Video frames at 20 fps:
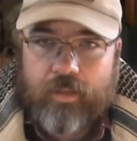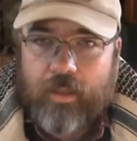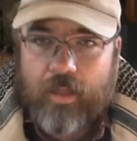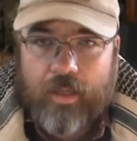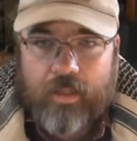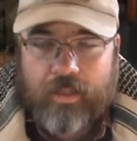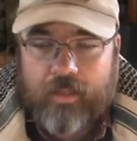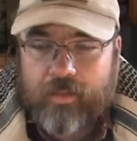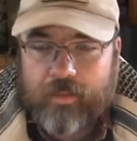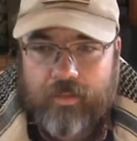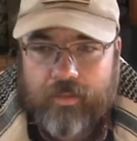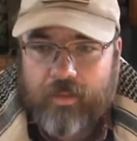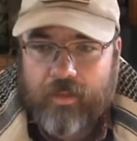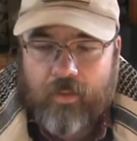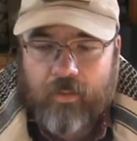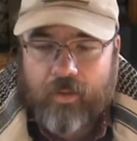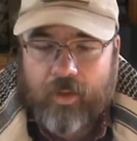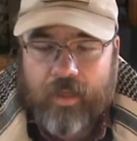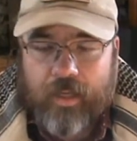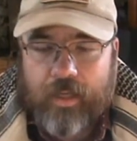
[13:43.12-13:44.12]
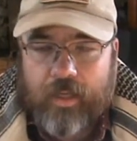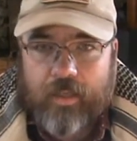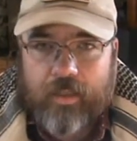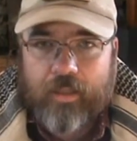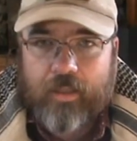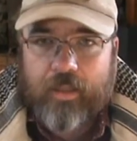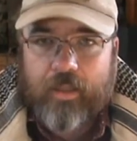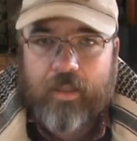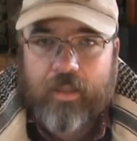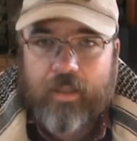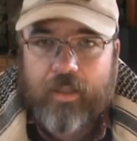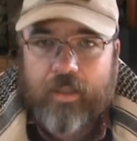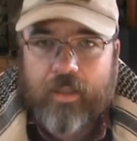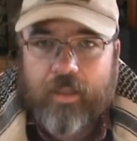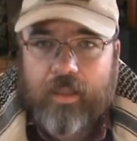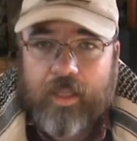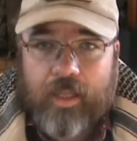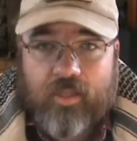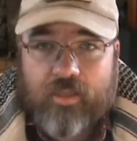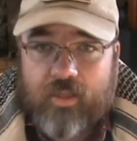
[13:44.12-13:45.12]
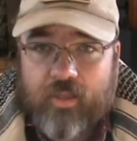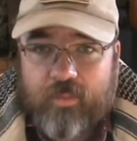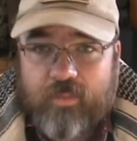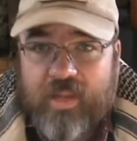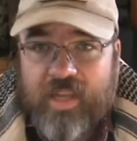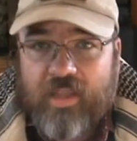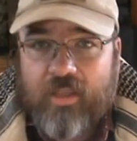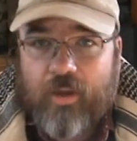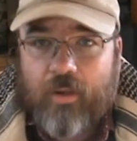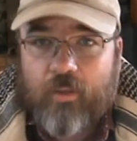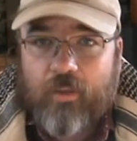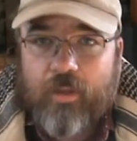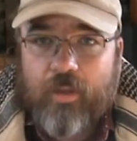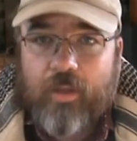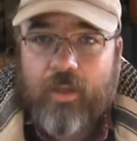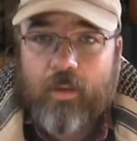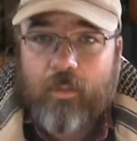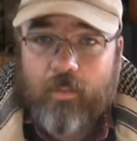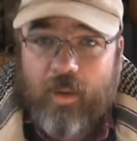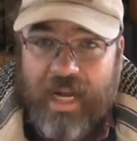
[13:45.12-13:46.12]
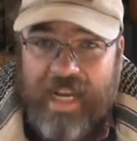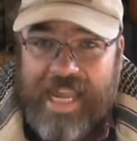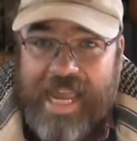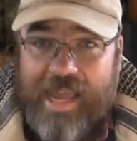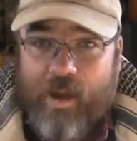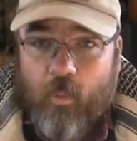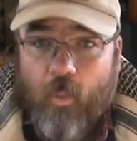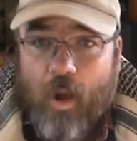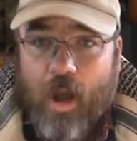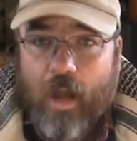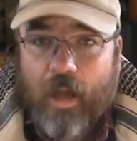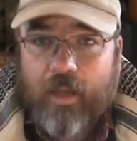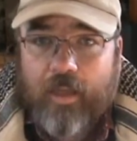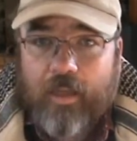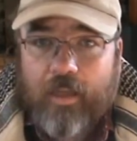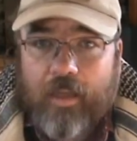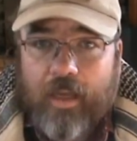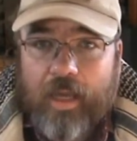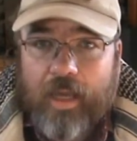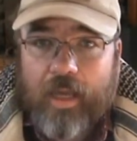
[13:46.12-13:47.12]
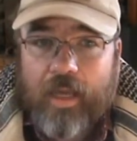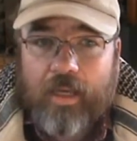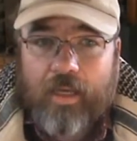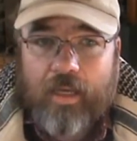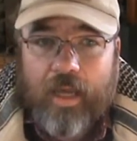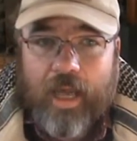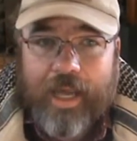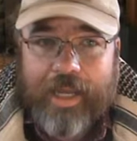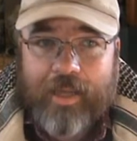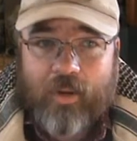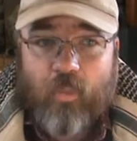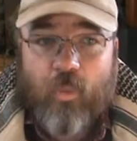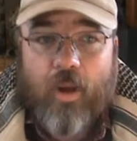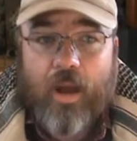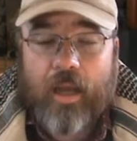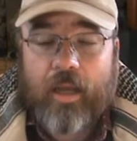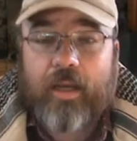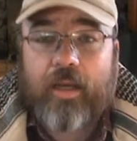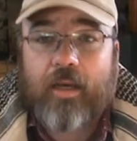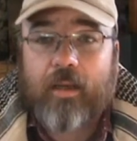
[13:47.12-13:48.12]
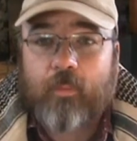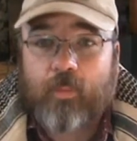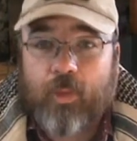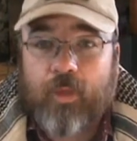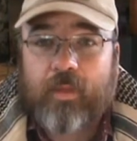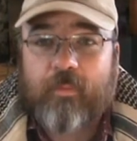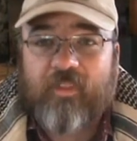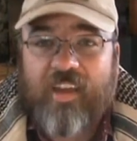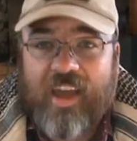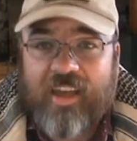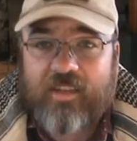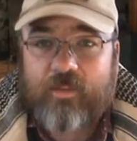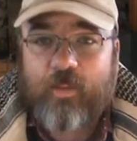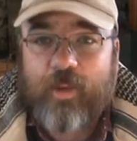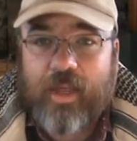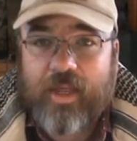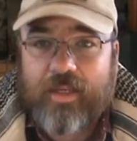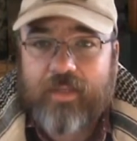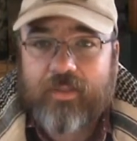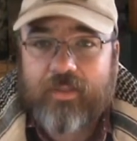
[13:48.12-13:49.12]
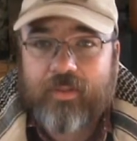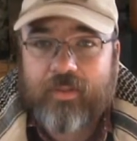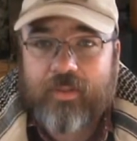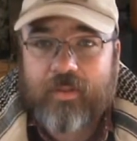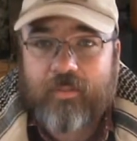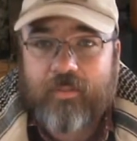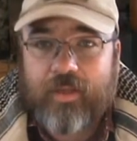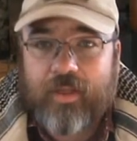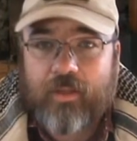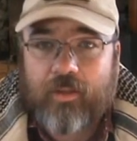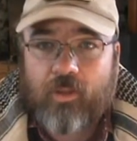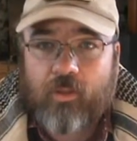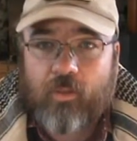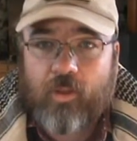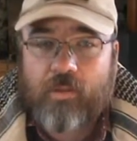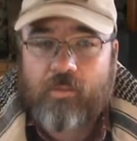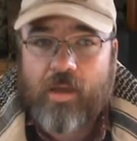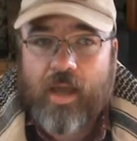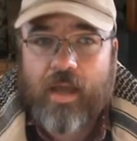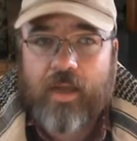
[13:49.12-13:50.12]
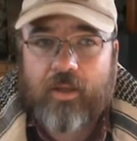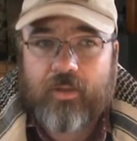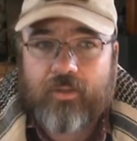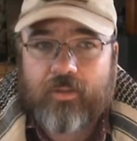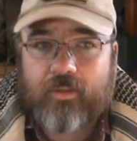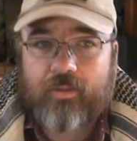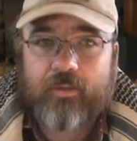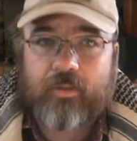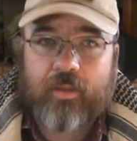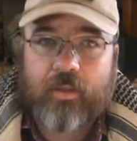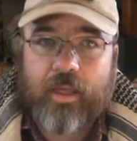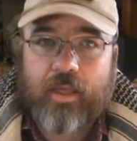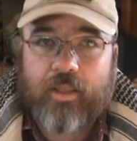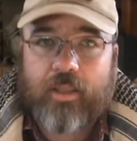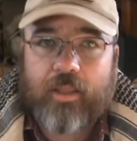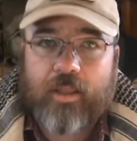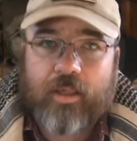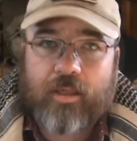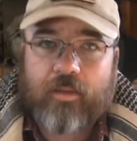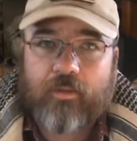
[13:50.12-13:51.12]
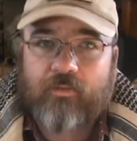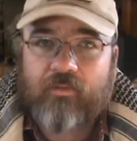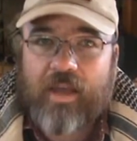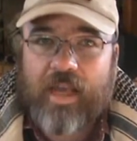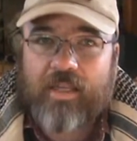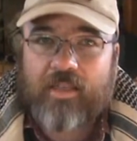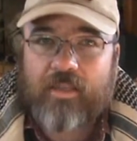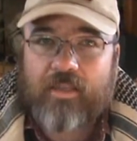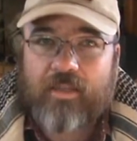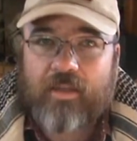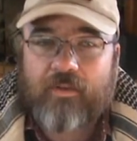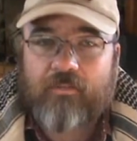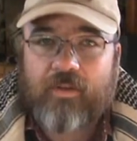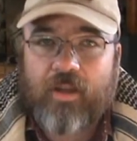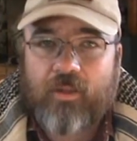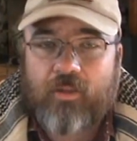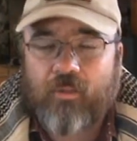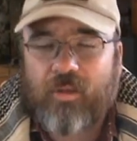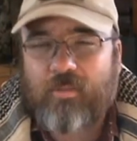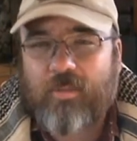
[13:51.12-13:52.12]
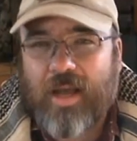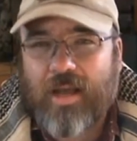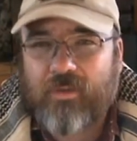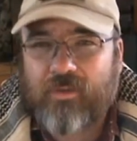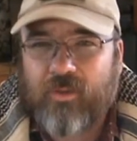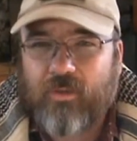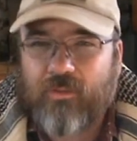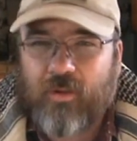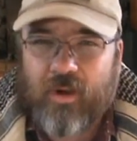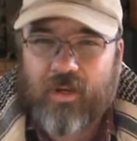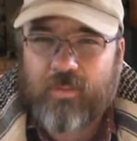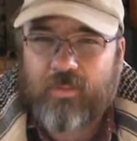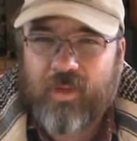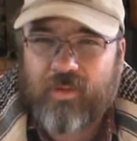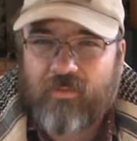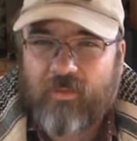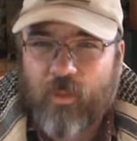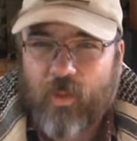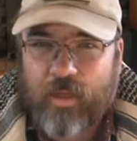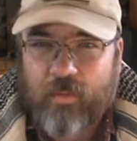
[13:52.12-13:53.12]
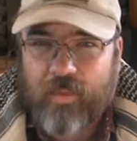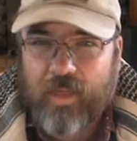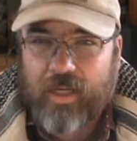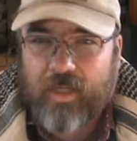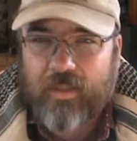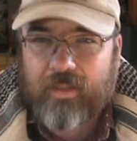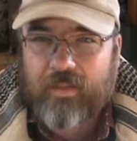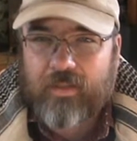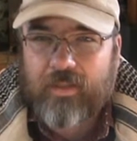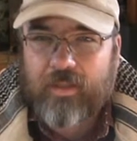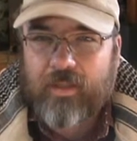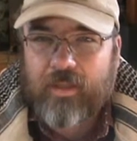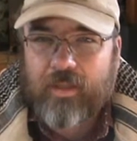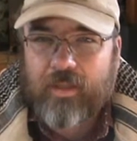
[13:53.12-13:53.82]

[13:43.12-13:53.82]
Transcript: I just don't get it. That's just me though. But I can walk, and I can walk at a pretty fast pace. 3 miles, I think the fastest I've done 3 miles so far has been 40 minutes.